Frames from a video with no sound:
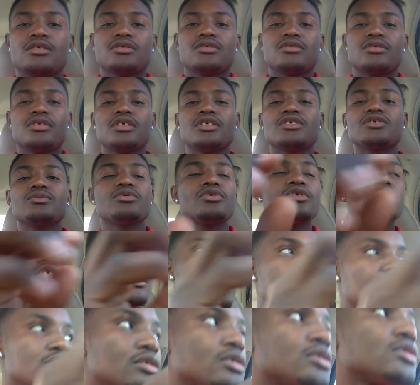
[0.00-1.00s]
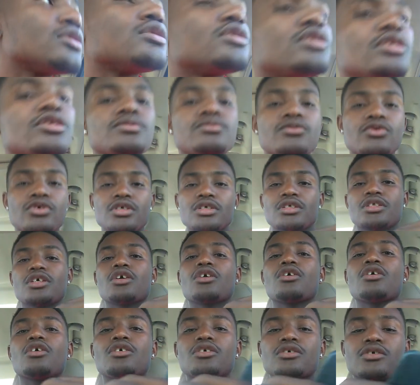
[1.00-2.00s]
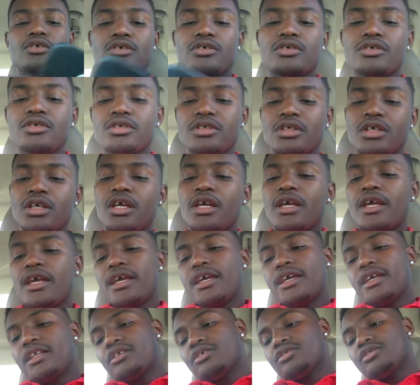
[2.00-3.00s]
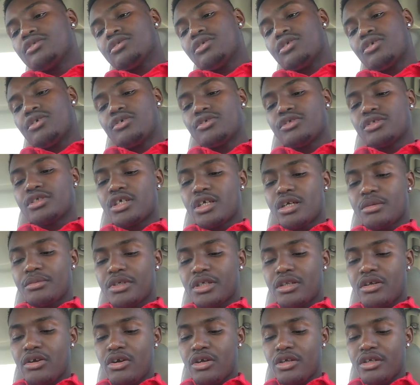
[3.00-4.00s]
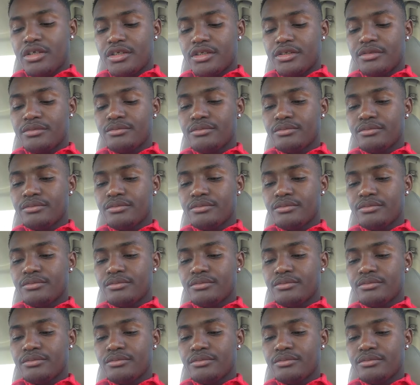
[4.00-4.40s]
so this morning this morning they called her and they told her to come in early